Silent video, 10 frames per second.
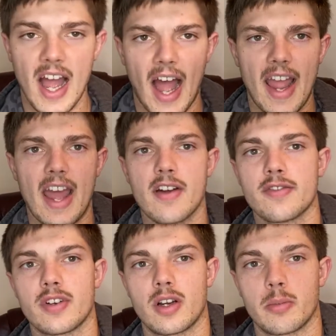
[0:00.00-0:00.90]
I
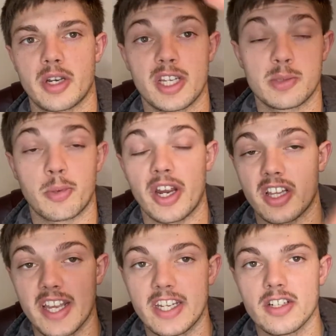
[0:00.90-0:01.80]
have a nice bright
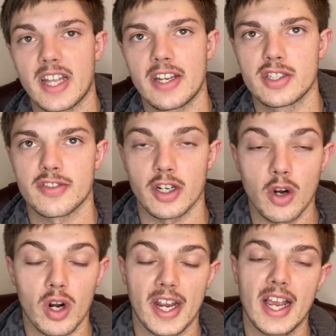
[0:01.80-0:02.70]
light here that I use for
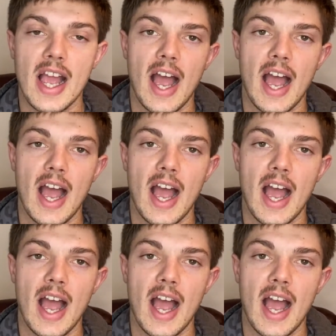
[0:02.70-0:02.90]
recording.